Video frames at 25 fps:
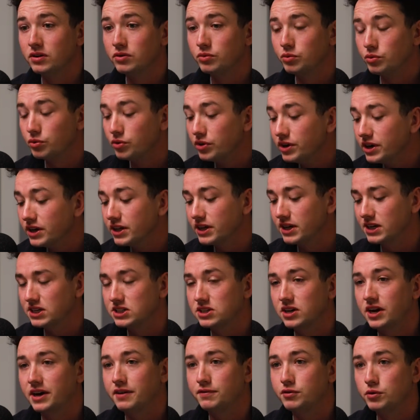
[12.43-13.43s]
really
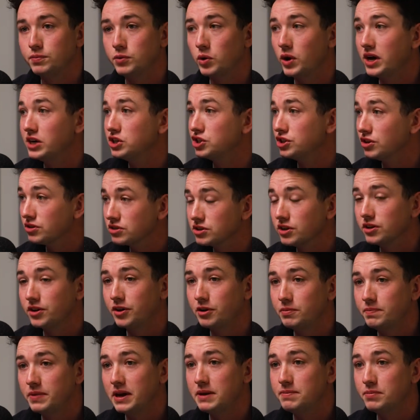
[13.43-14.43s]
exciting football, and shocked a
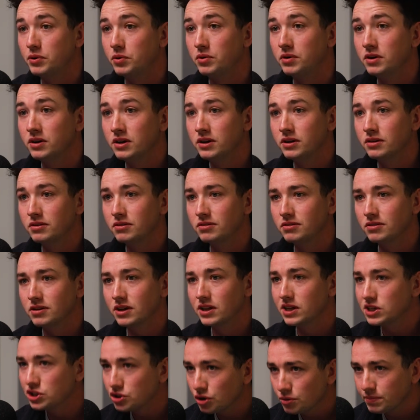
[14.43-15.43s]
lot of people
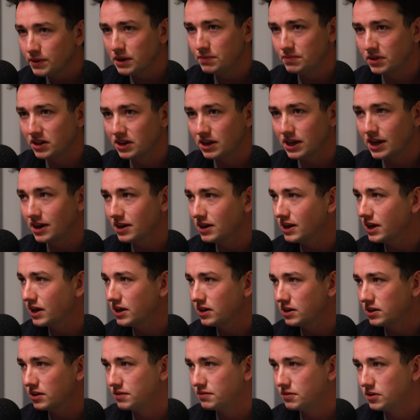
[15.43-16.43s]
can they shock people again and
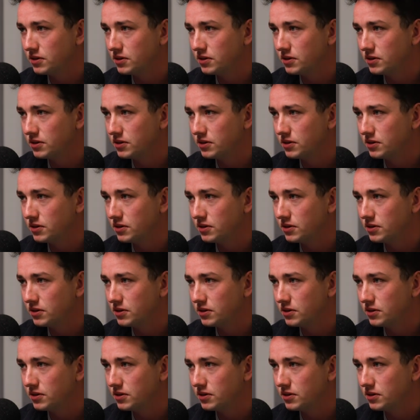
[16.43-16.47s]
get into the